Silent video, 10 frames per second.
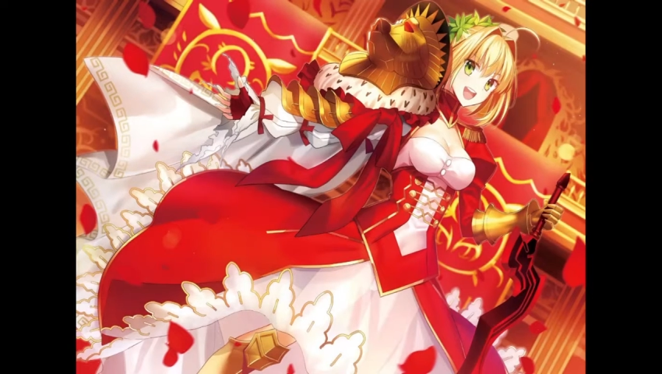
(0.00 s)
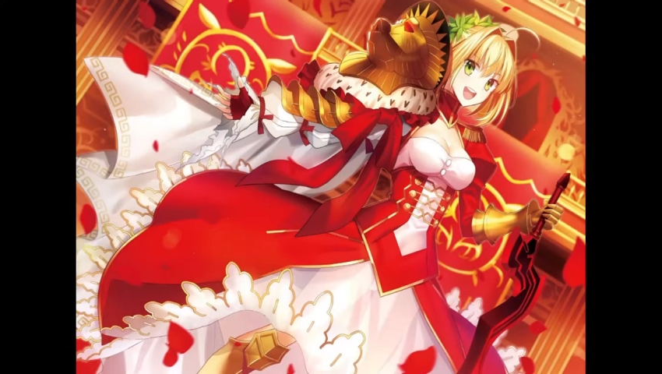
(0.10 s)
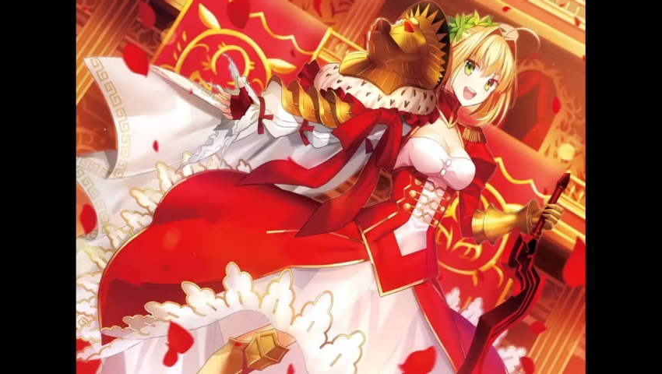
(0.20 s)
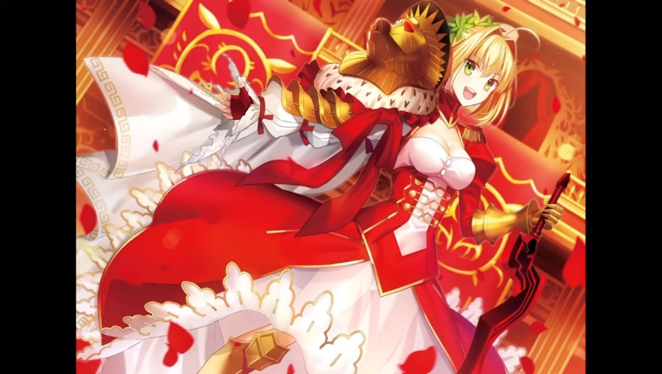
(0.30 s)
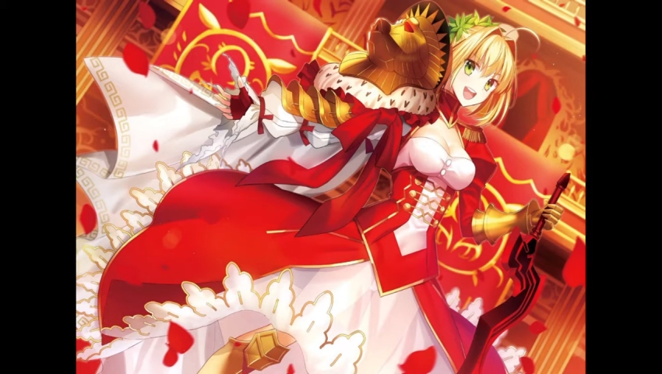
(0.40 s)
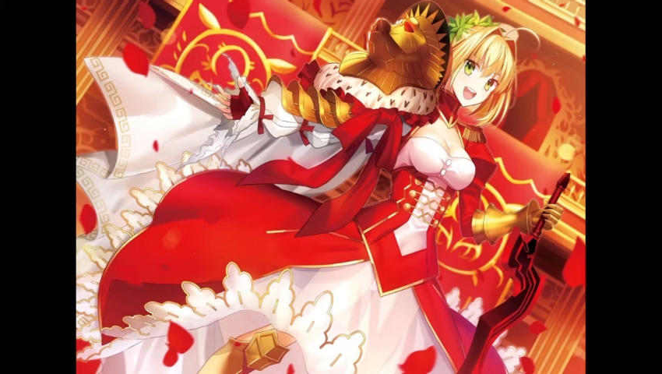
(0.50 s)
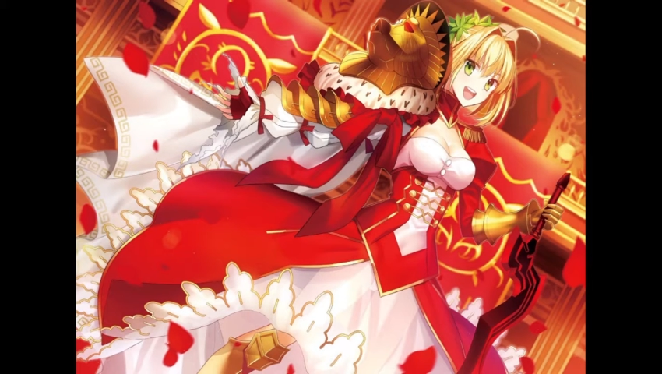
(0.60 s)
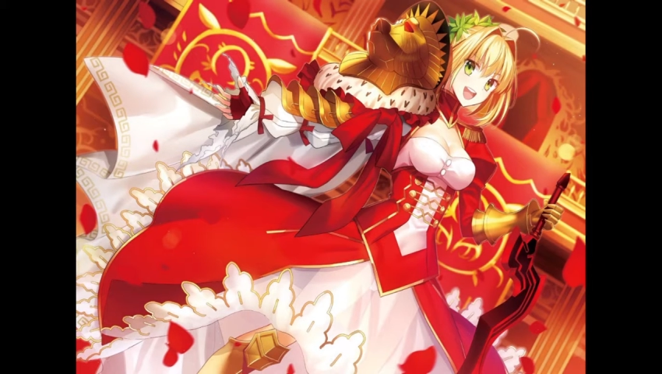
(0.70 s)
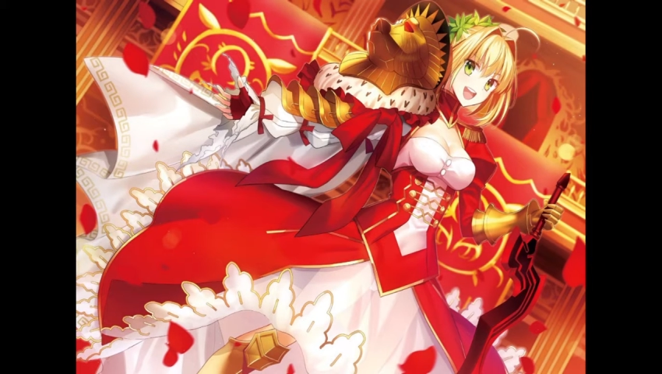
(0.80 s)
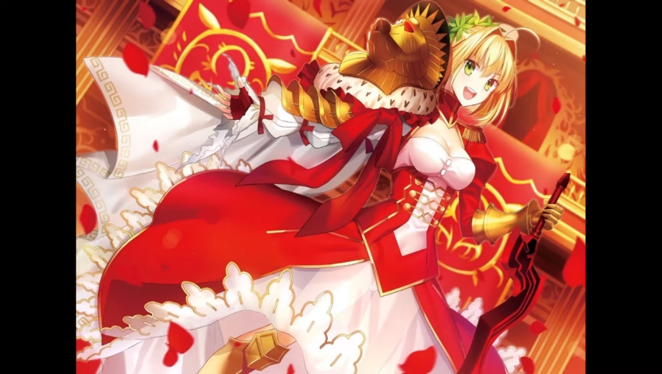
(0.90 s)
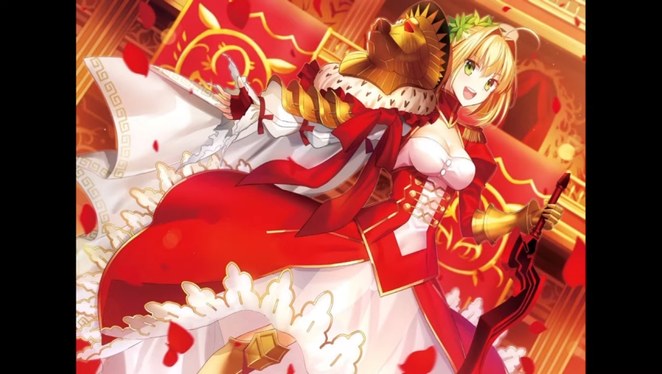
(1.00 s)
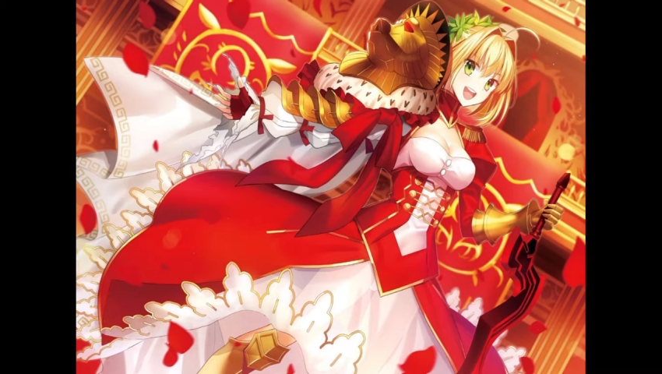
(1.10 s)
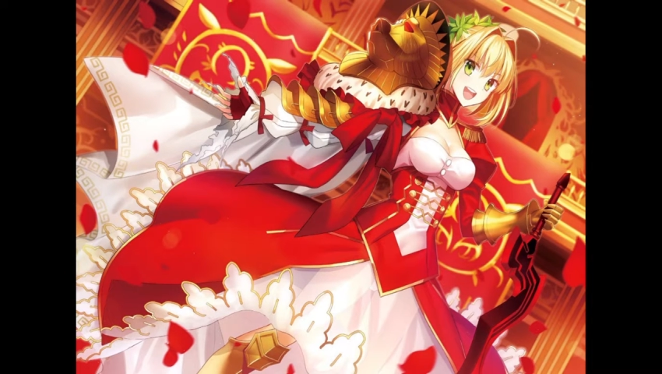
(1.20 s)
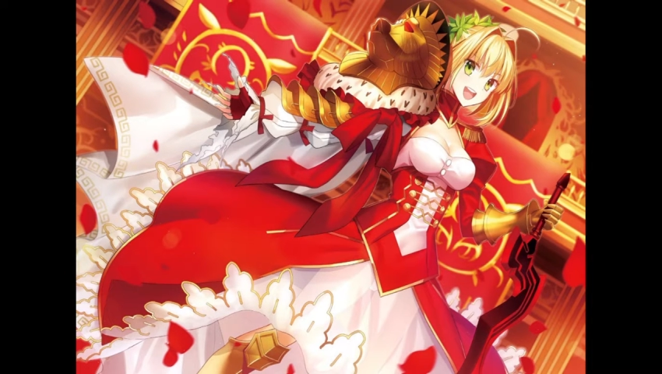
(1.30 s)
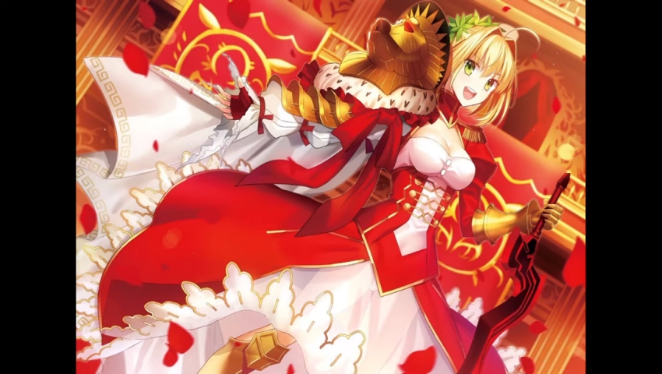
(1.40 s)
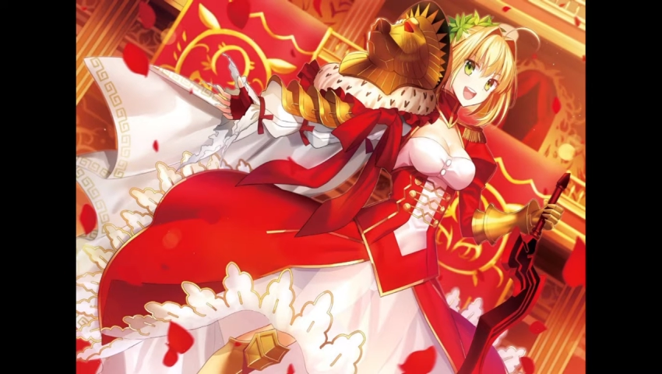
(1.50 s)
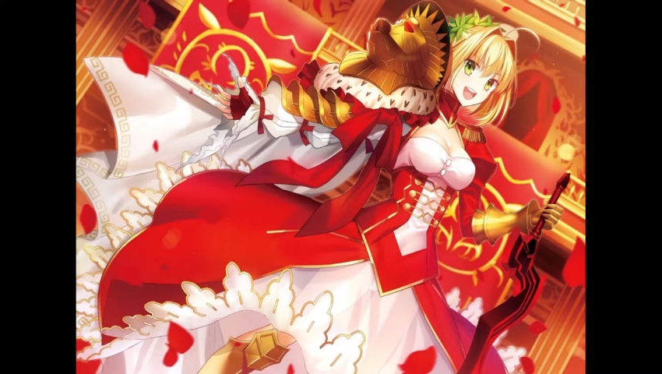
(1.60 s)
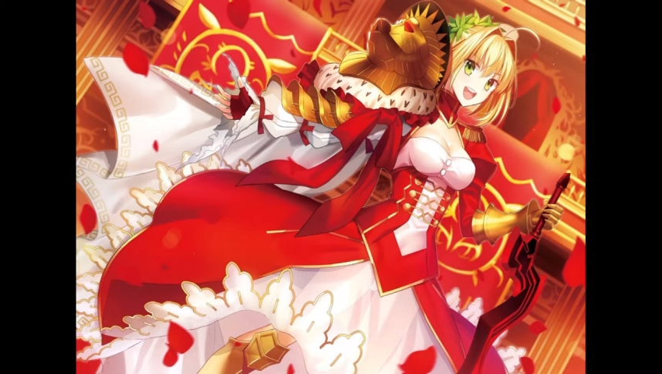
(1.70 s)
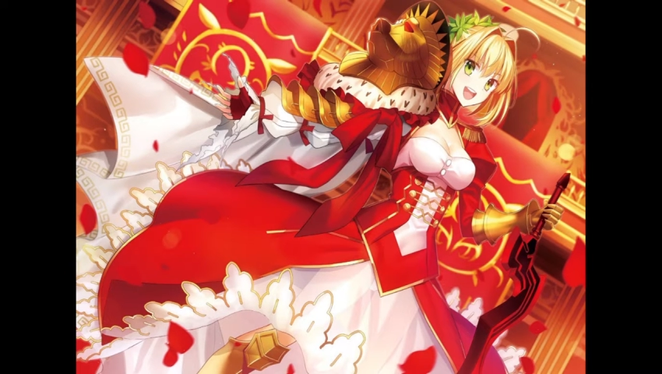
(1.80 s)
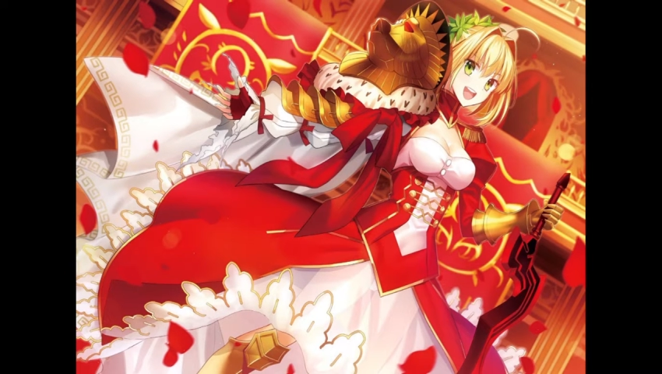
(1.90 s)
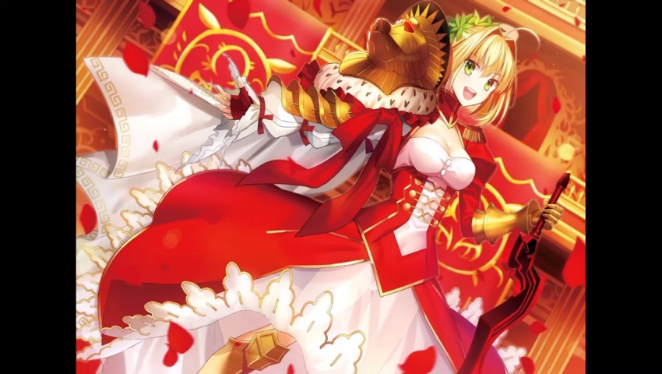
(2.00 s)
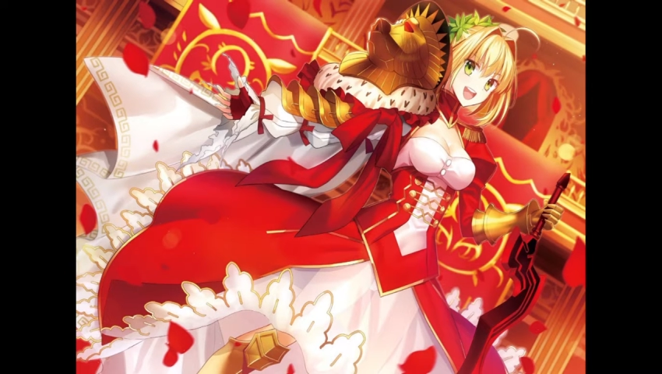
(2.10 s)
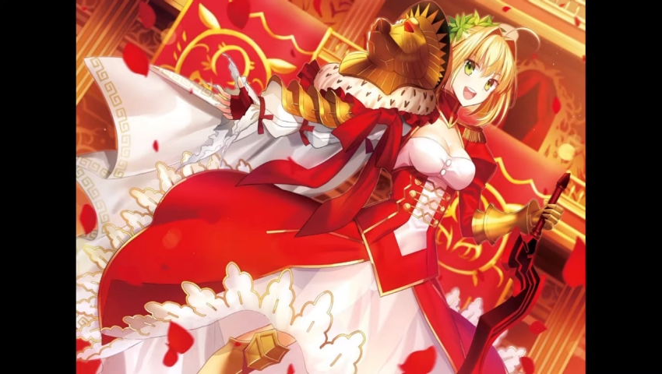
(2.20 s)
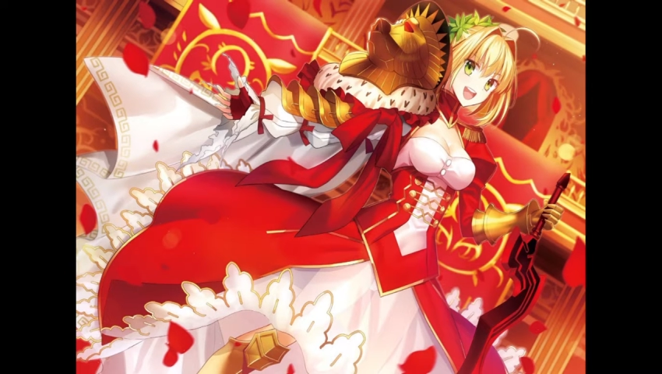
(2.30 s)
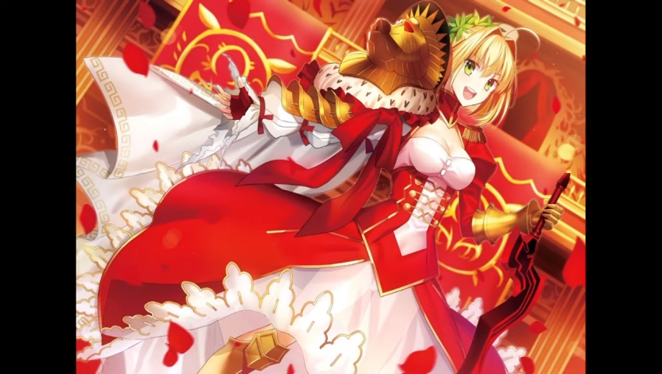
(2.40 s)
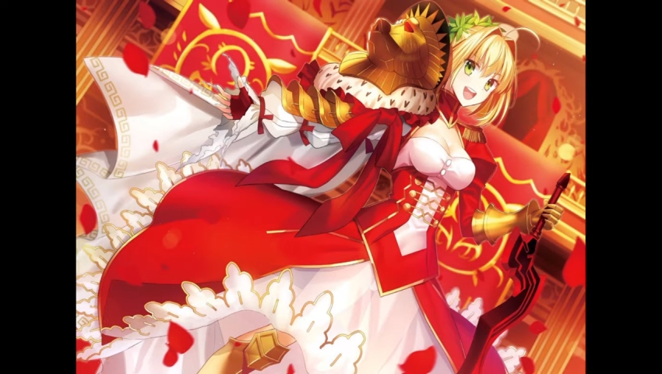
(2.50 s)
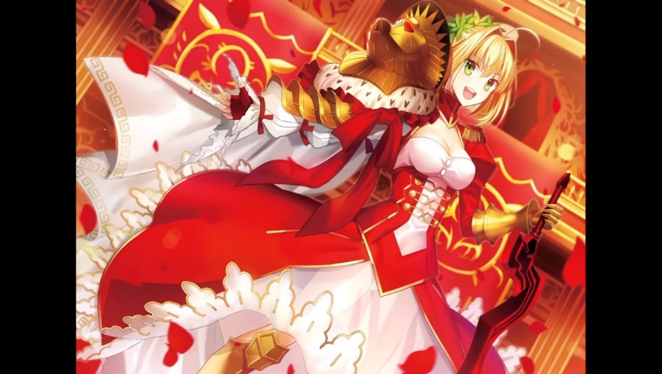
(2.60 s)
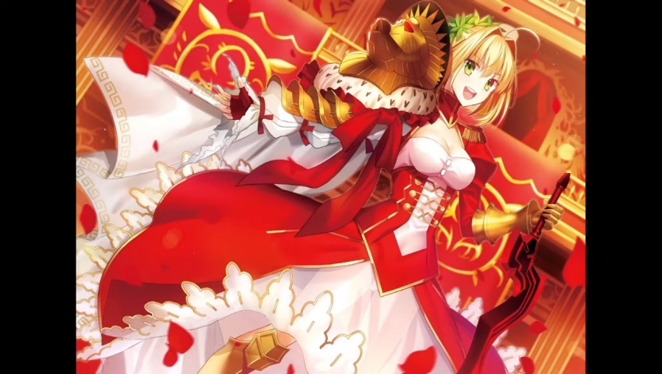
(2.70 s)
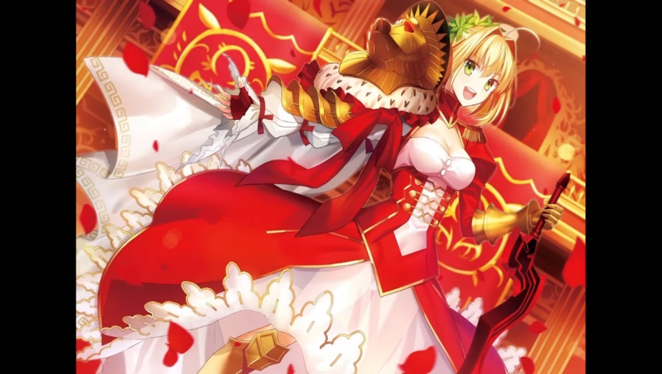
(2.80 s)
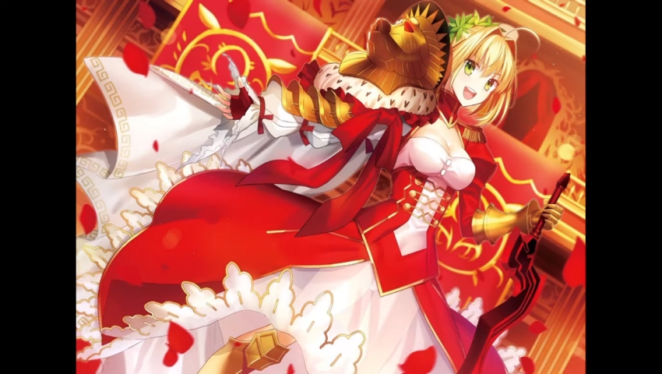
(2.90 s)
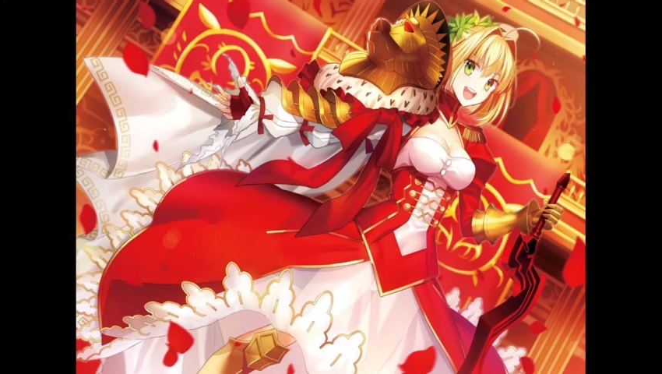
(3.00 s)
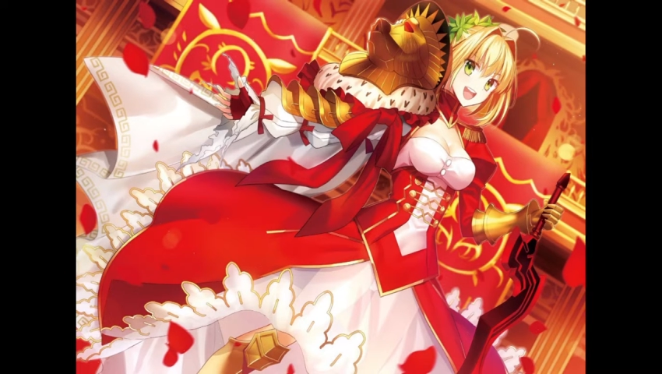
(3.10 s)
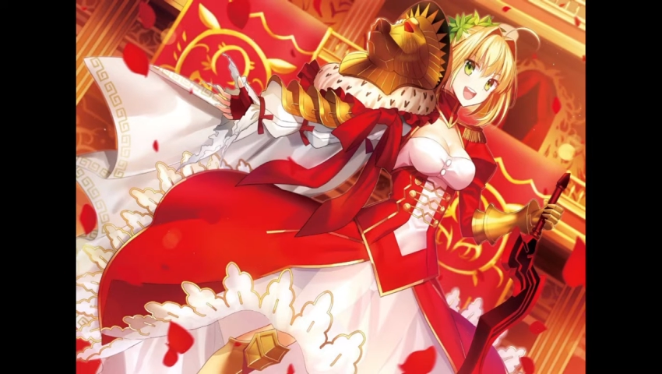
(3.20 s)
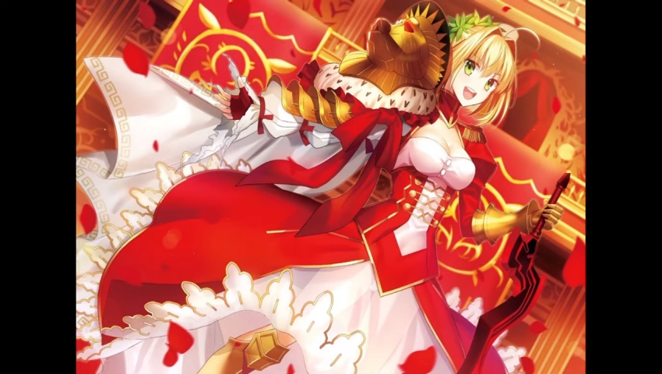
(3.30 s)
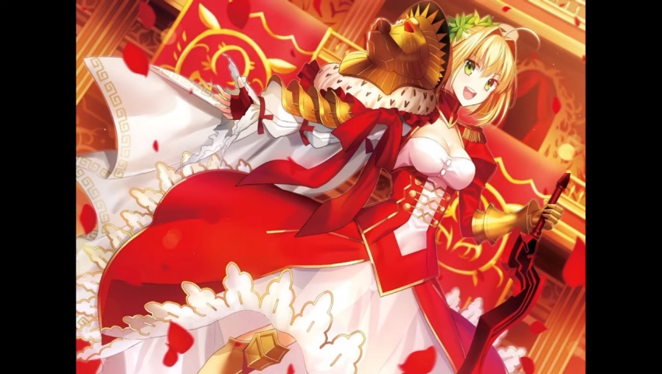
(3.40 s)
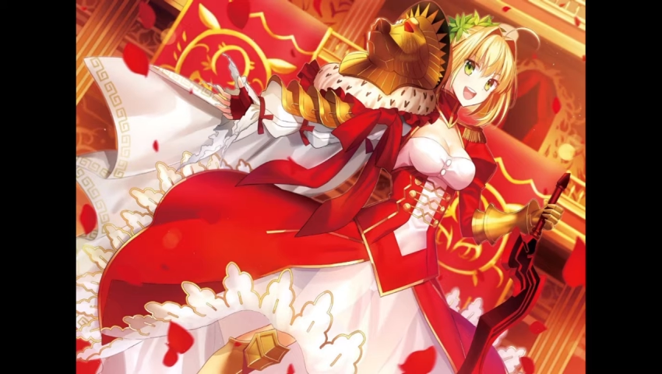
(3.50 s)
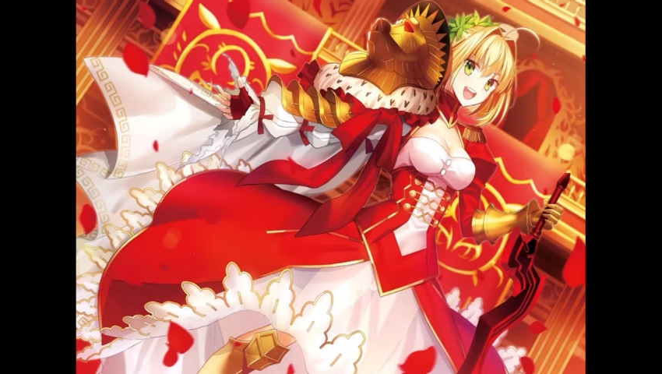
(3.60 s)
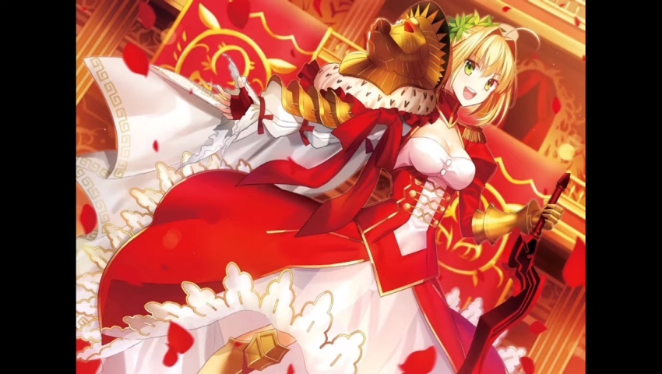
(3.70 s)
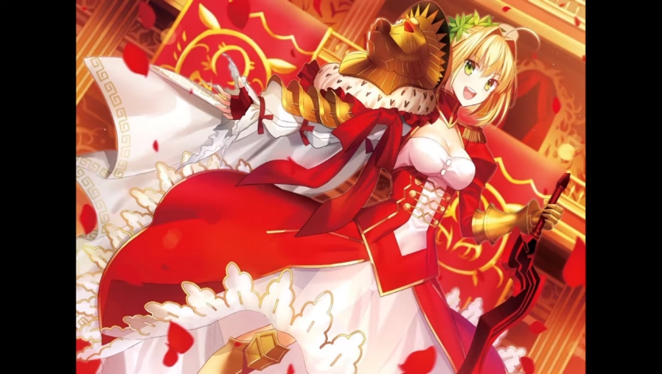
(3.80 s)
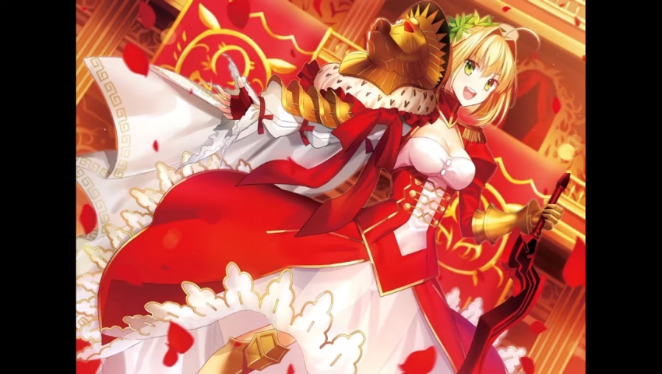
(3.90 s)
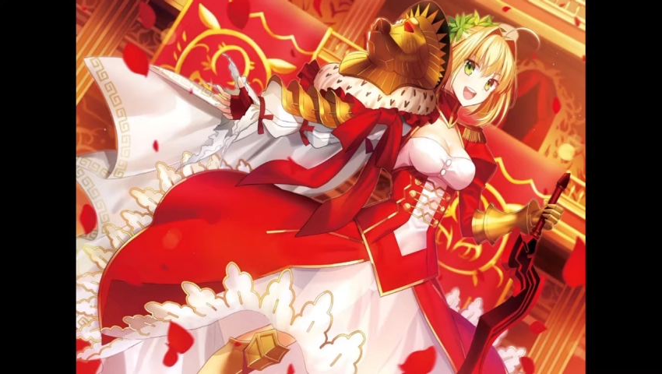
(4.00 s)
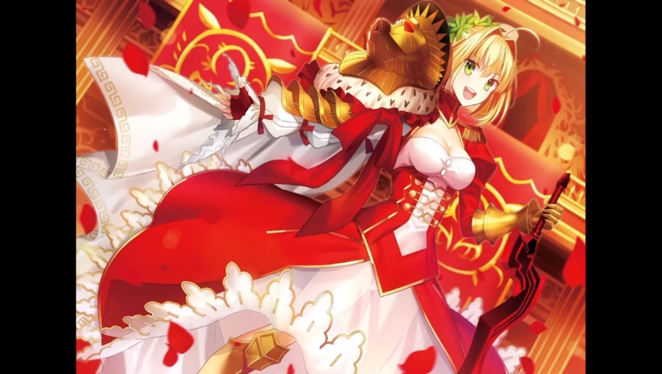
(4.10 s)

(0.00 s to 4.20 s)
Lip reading: No face is visible, so there are no lips to read.